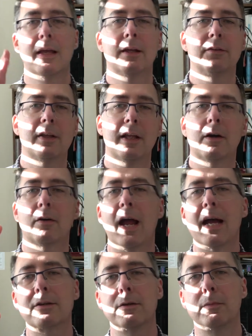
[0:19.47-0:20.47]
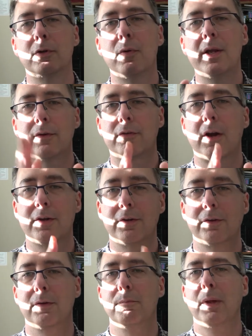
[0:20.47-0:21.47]
It's an interaction between
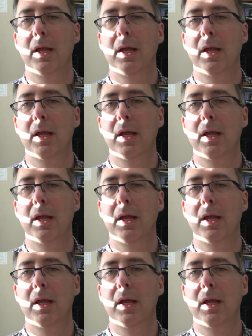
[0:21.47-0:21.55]
stretches and